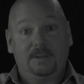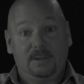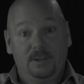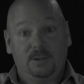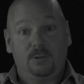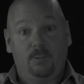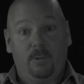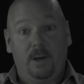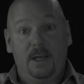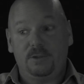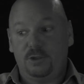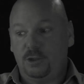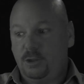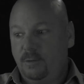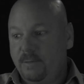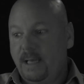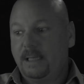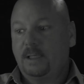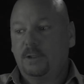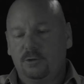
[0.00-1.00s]
situation.
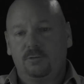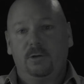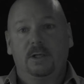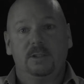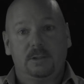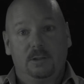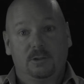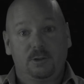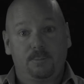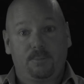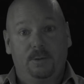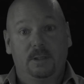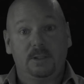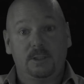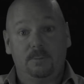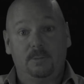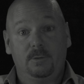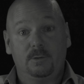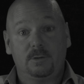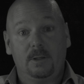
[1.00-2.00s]
You've got to trust those
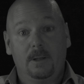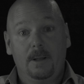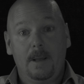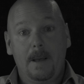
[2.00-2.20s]
principles.